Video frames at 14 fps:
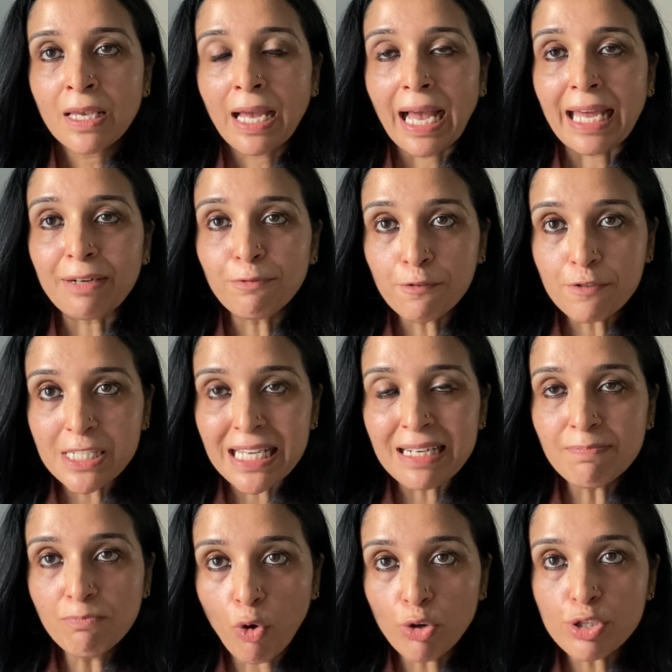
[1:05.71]
And 15
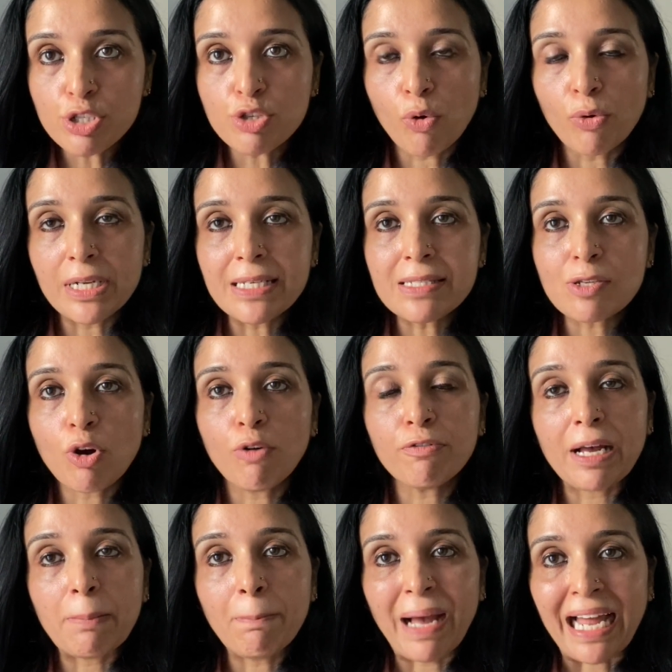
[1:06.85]
more stories of
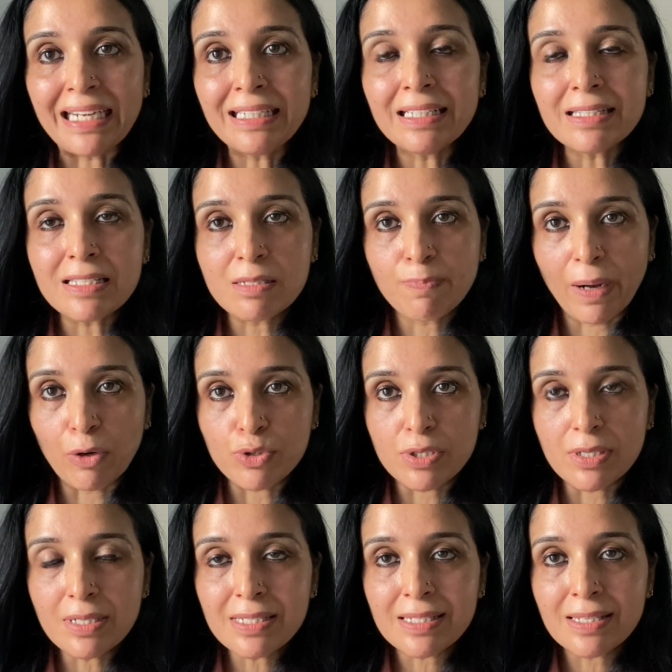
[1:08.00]
abandoned
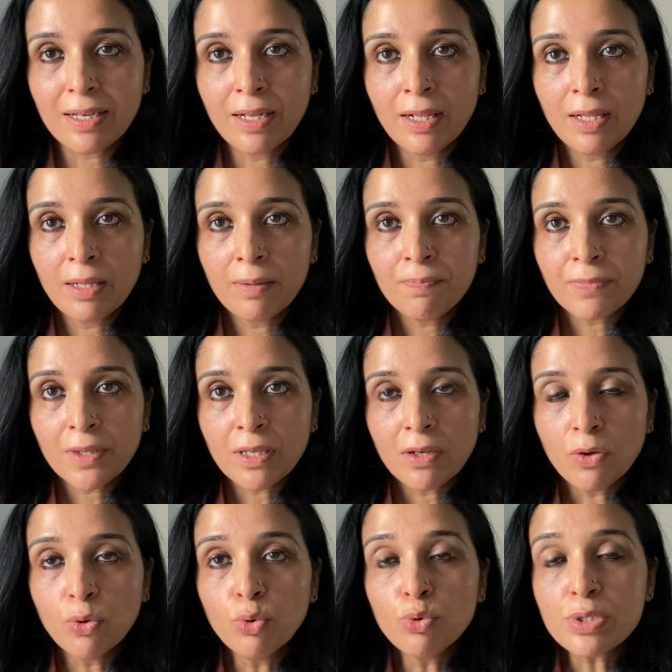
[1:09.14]
spouses
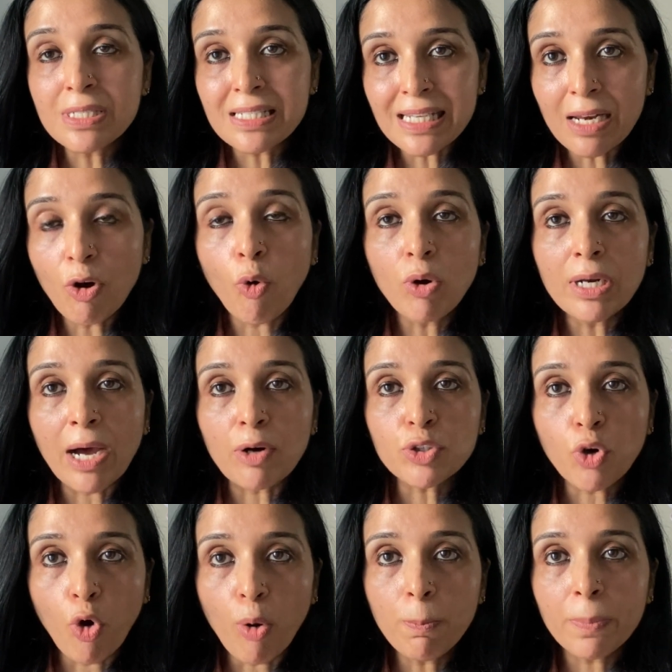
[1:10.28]
who still hold out
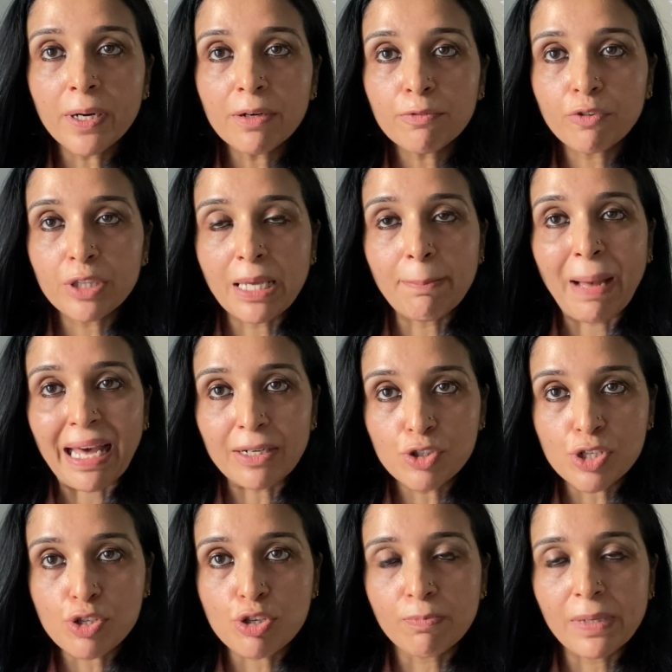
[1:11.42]
hope for their
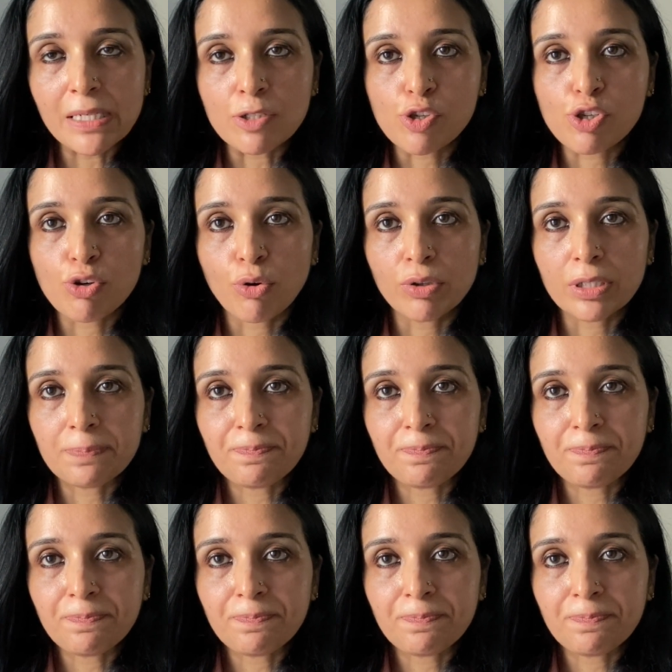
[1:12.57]
marriages to be restored.